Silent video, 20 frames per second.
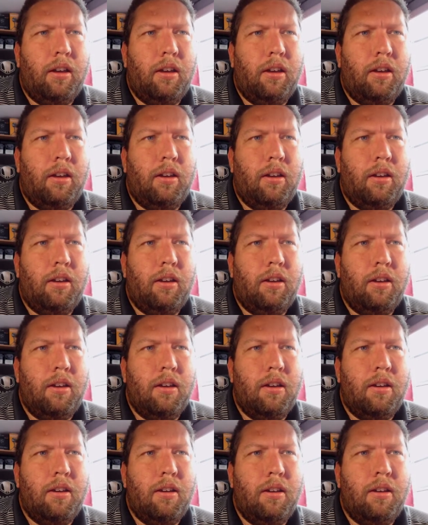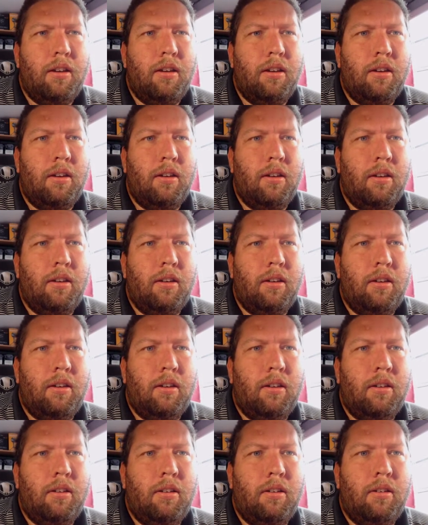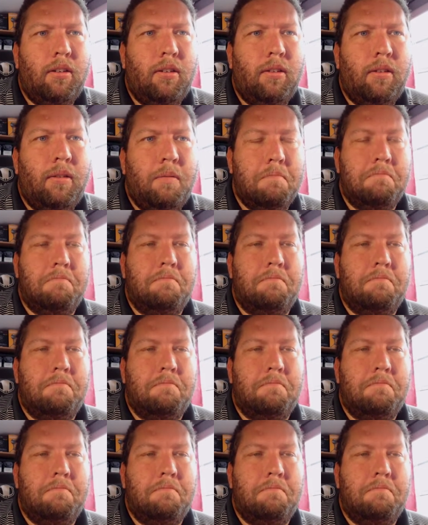(silence)